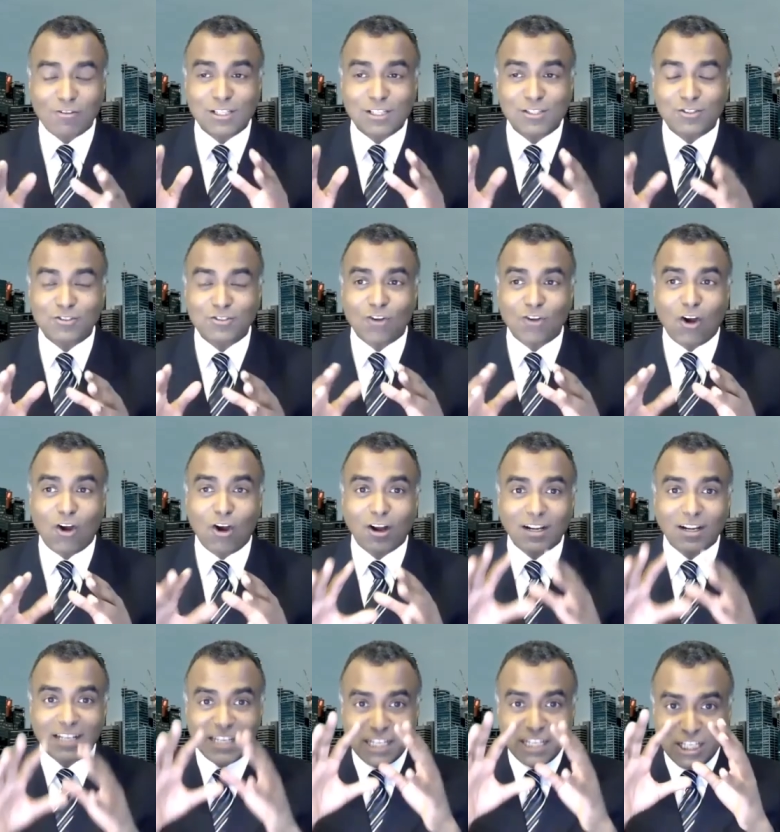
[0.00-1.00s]

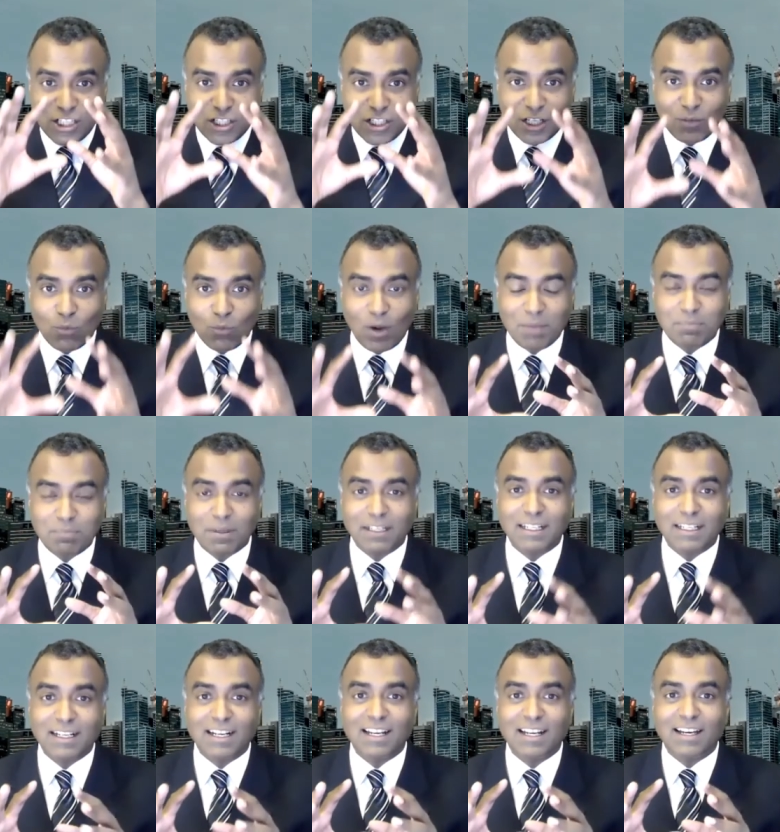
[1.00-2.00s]
strong niche in one
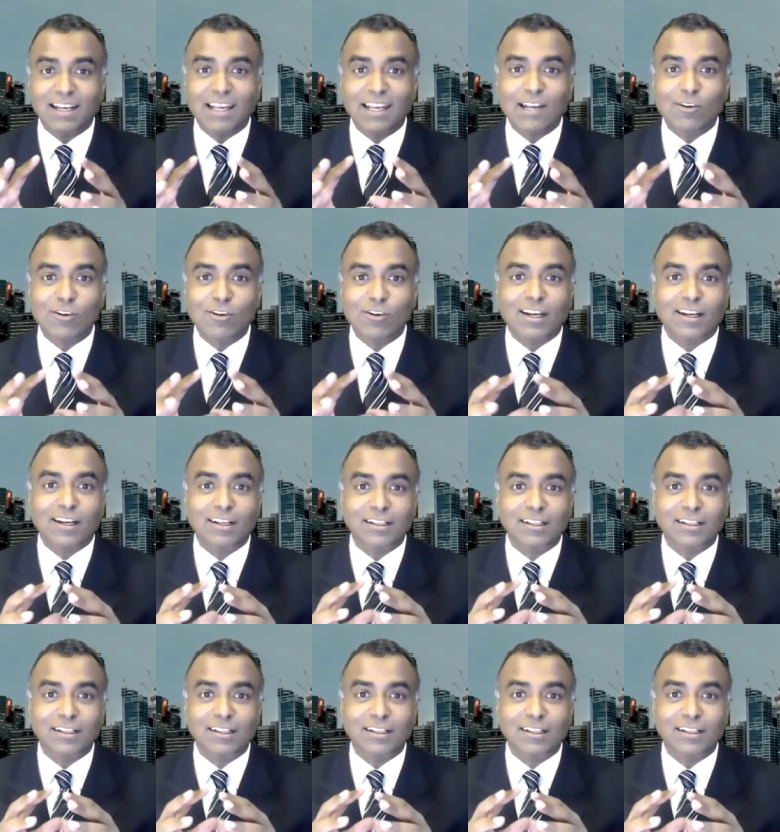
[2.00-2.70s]
particular area.